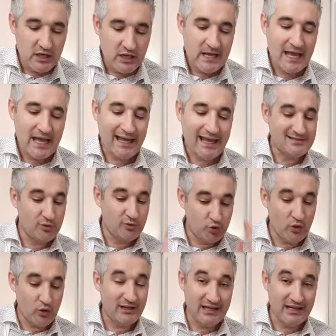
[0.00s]
is to do
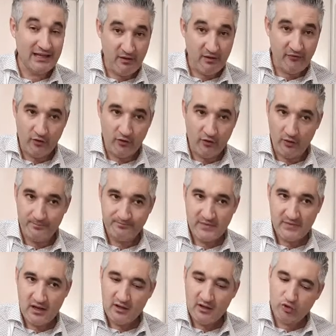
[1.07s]
it the day before.
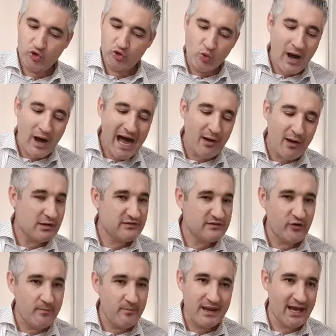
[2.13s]
2 hours for
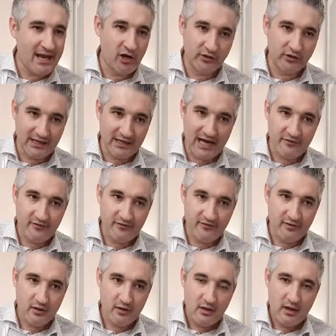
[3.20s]
me are not enough.
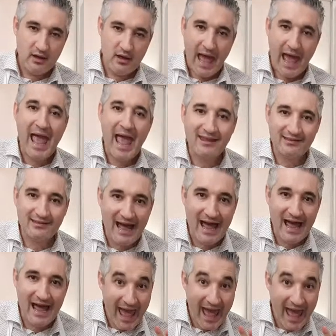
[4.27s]

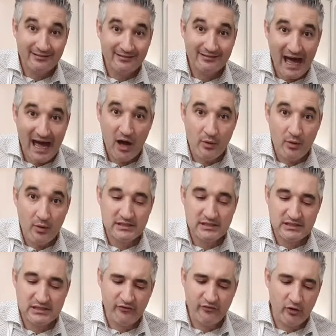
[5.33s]
Eight hours
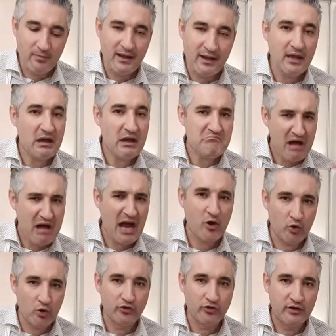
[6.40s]
for me are
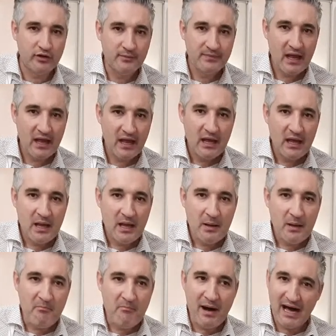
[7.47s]
good.
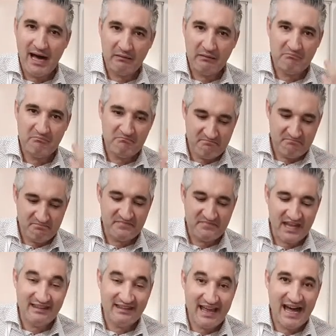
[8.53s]
But the
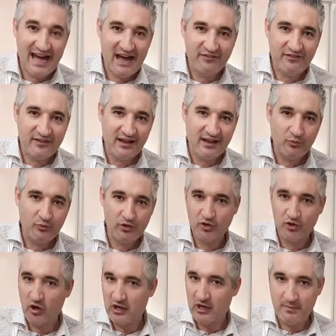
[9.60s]
day after, we're
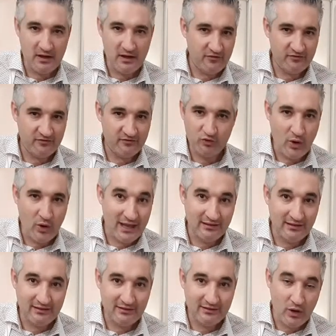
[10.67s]
talking about 20,
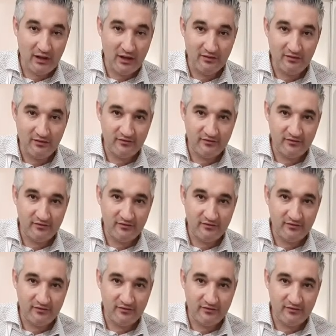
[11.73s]
12,